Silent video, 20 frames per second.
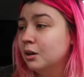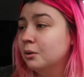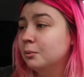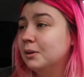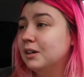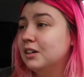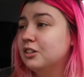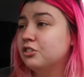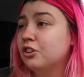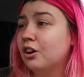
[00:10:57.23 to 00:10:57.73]

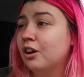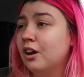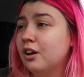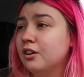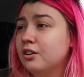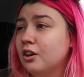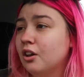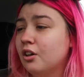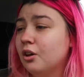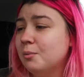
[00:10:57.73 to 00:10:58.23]
which I
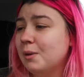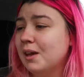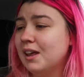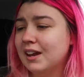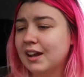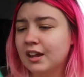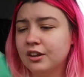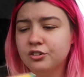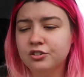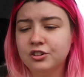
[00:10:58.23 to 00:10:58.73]
heard a lot
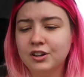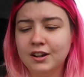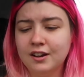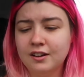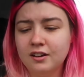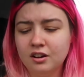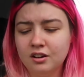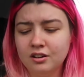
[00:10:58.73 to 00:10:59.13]
about last year.